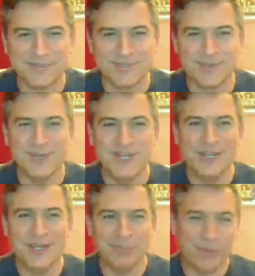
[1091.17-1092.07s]
So
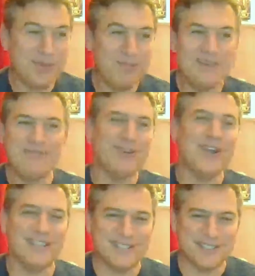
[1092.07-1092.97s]
bring me
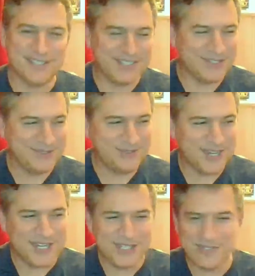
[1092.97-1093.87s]
friends to
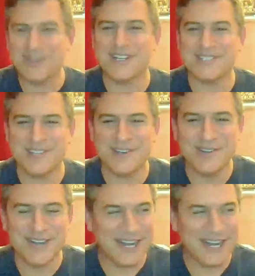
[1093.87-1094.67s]
join us here,